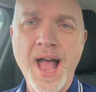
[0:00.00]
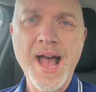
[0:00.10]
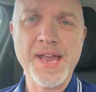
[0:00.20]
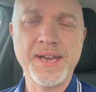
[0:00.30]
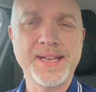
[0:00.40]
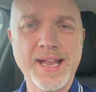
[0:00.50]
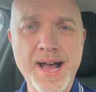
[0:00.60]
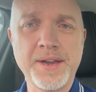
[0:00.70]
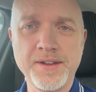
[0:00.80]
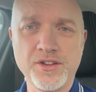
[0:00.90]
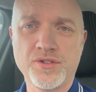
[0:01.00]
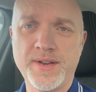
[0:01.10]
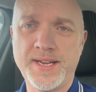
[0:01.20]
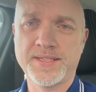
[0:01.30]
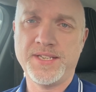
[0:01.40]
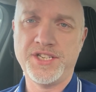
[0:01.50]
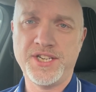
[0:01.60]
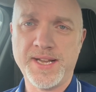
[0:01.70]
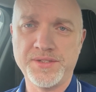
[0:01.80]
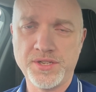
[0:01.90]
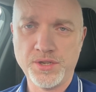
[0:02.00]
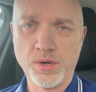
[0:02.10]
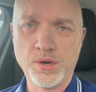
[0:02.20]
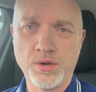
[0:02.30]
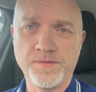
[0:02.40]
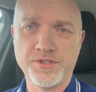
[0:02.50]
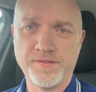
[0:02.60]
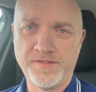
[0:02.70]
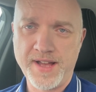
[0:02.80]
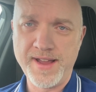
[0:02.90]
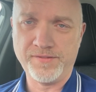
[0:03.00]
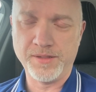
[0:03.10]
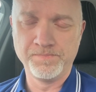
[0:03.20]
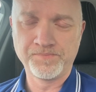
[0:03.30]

And it can increase the chances of survival.